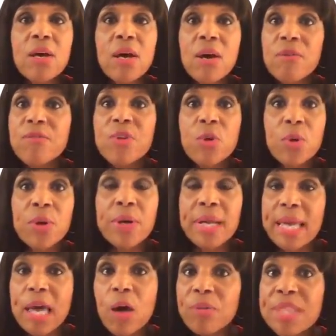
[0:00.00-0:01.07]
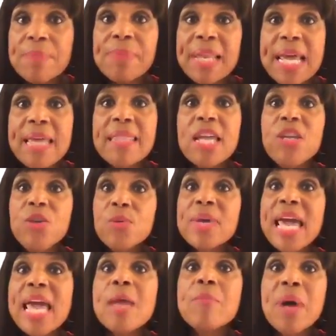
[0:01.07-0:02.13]
of your healthy plan that you
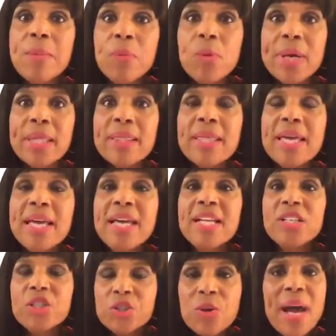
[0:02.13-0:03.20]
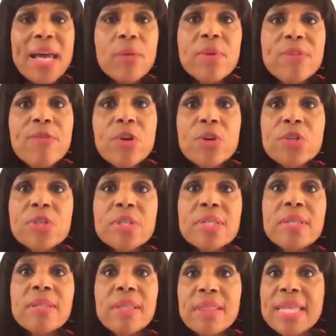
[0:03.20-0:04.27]
came up with to try to reverse
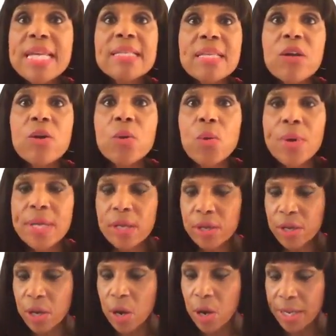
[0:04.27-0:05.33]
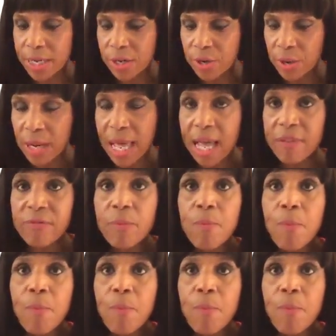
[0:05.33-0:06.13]
the things that are going on in your life.